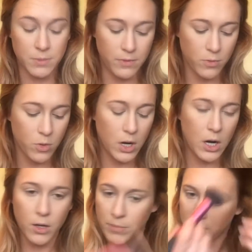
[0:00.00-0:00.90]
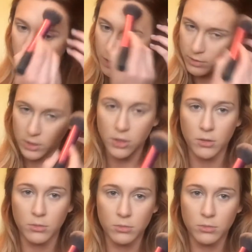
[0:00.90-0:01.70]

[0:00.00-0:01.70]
before I really knew